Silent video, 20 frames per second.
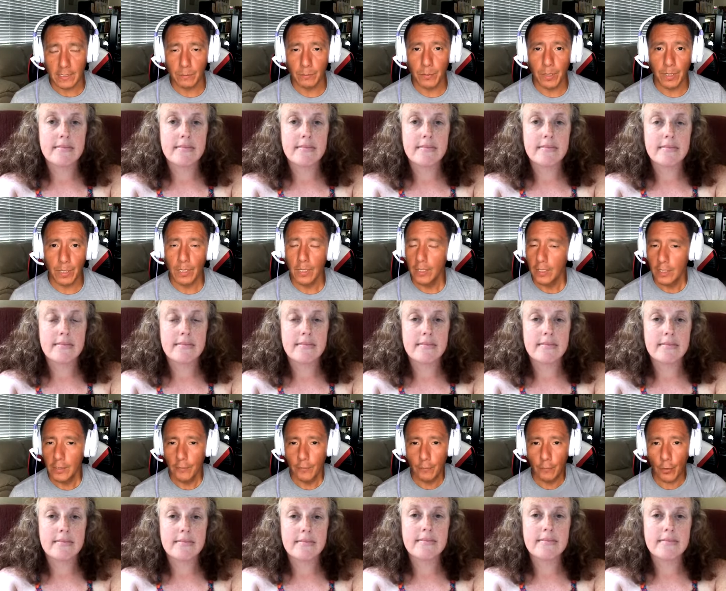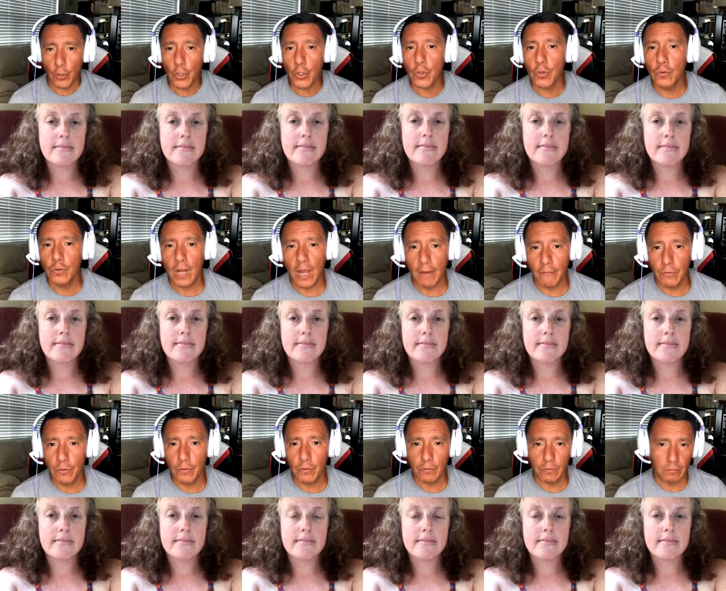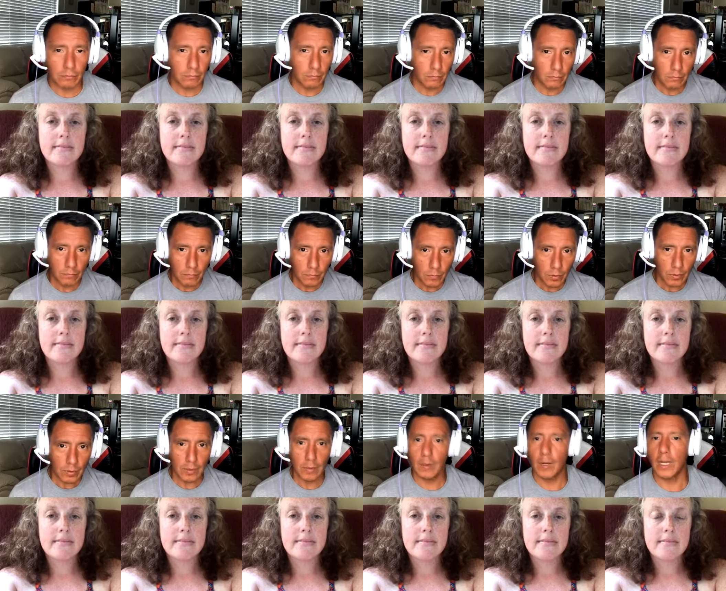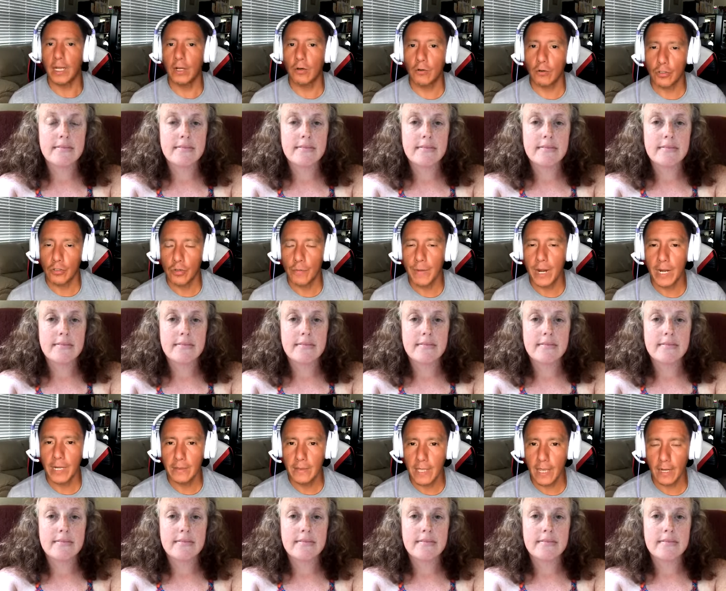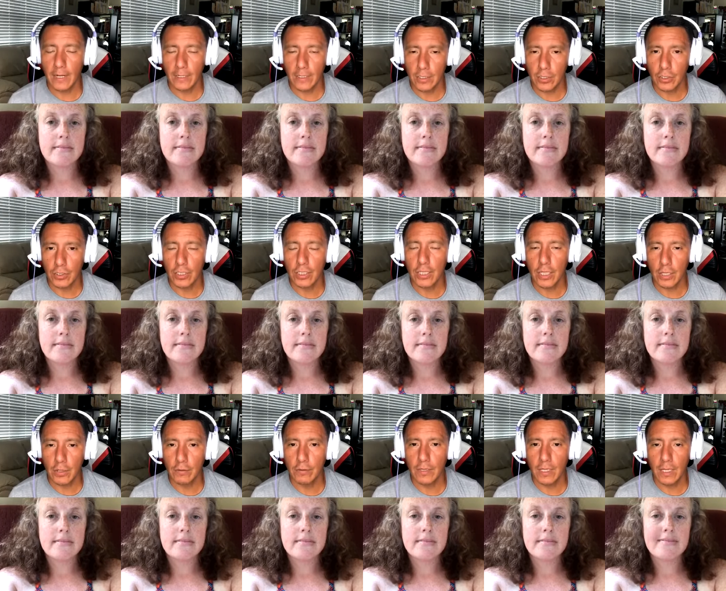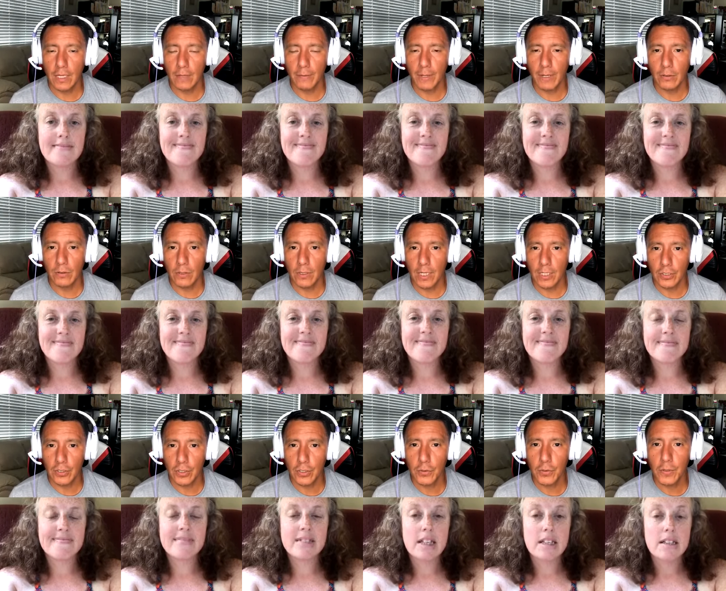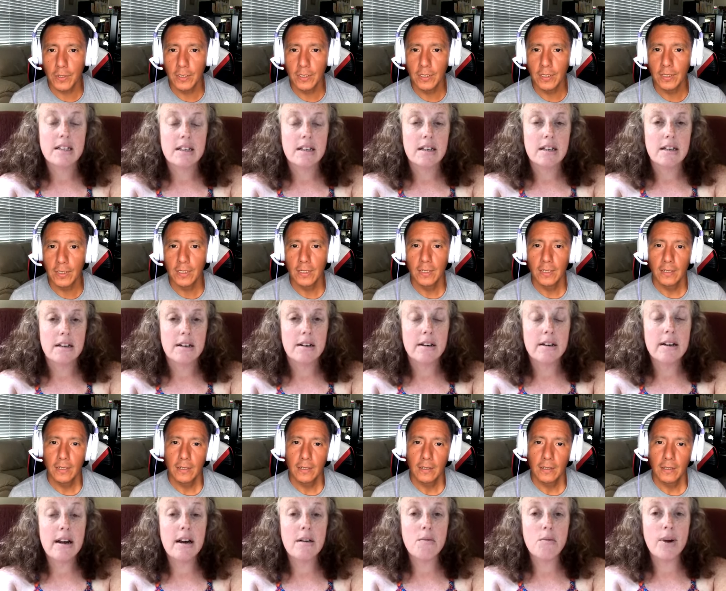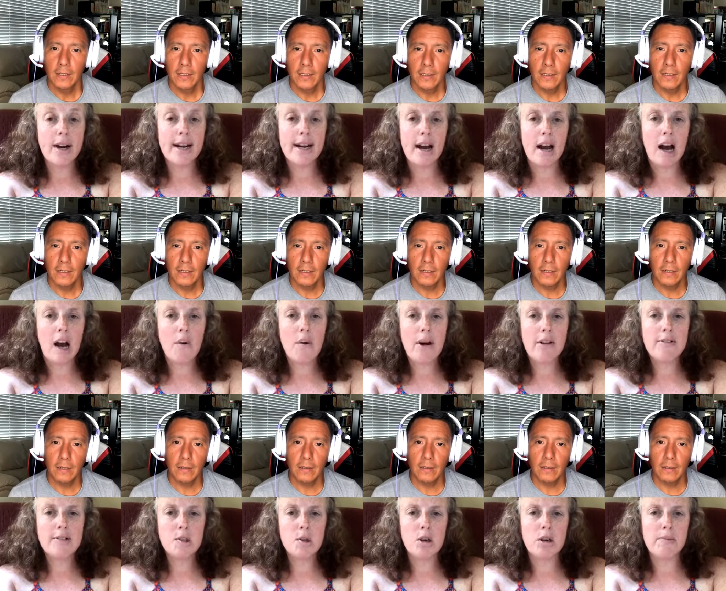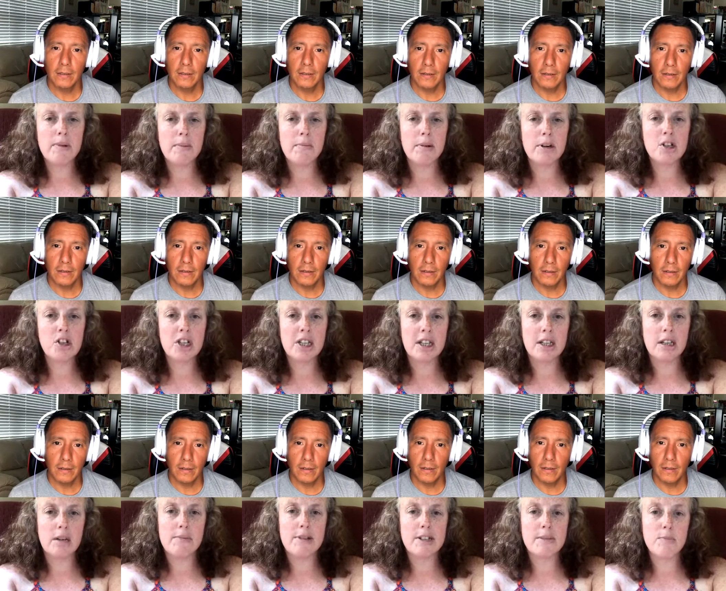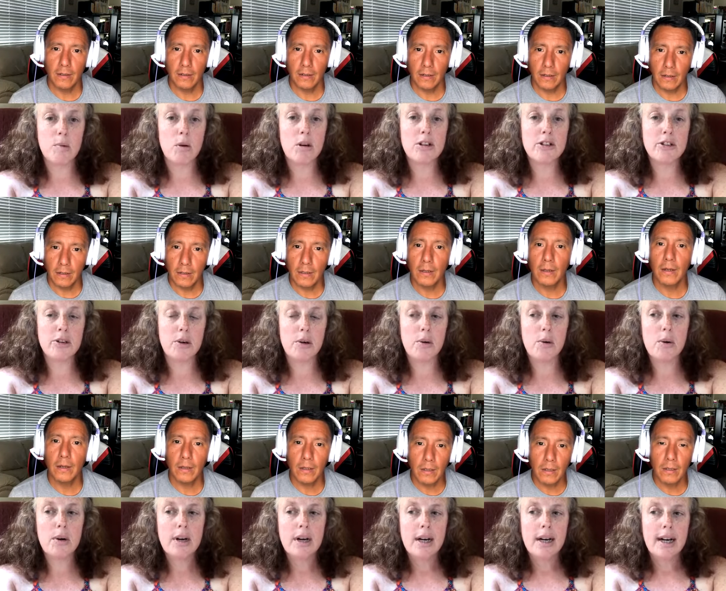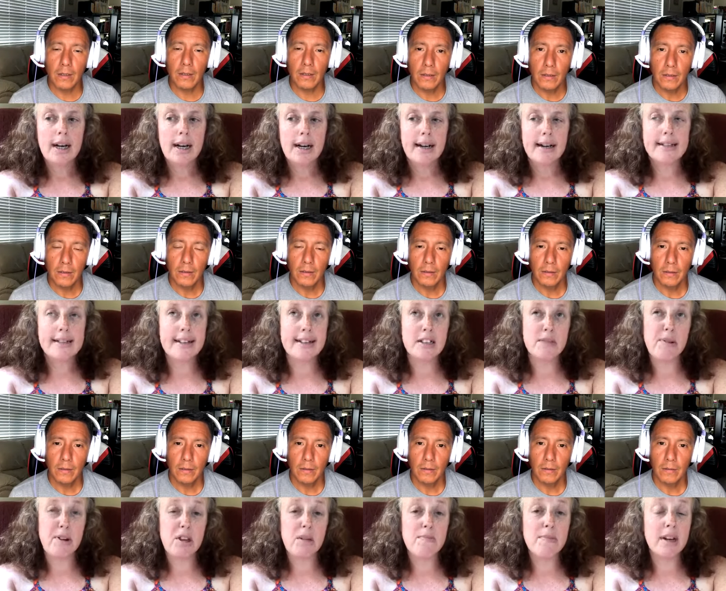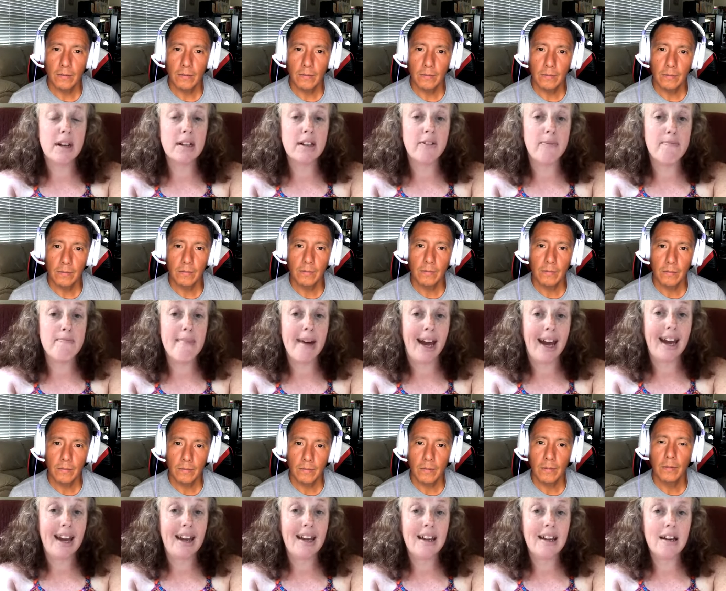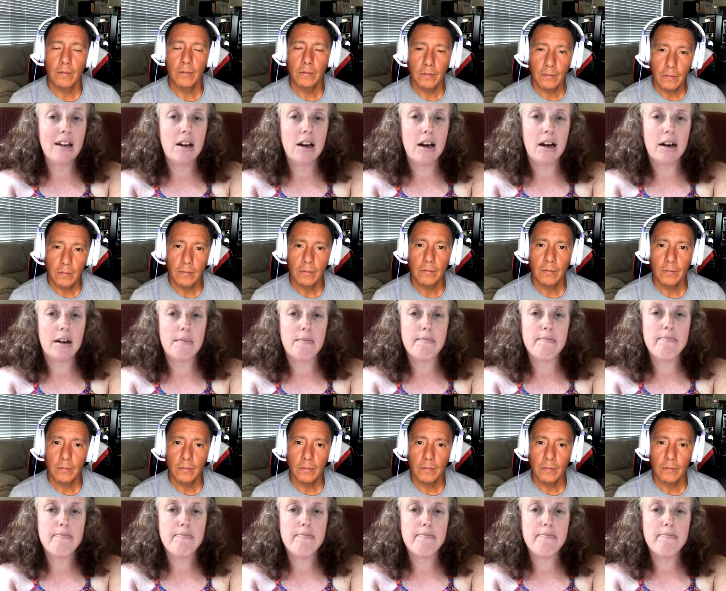Speaker 1: But for you, have you gonna cross your mind that it's something that you're thinking about actually doing?
Speaker 2: Yeah, right now I've sort of been pushing the limits more so since about the middle of May um,